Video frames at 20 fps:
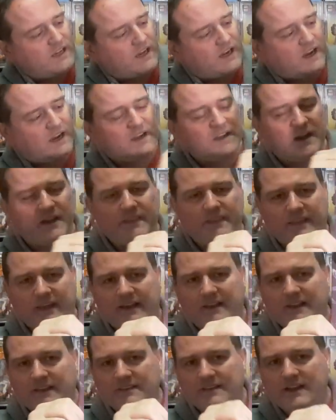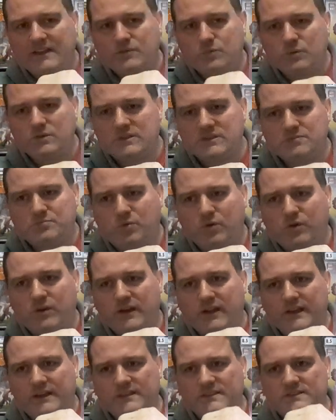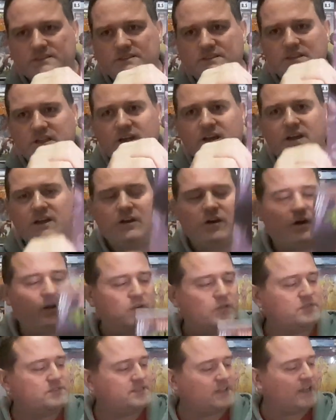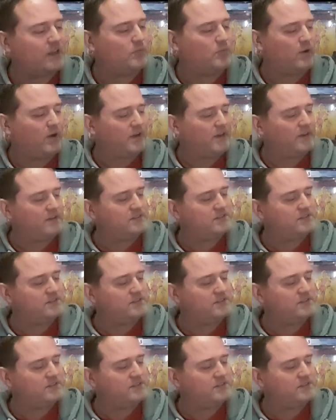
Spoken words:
and that's what this book is kind of celebrating.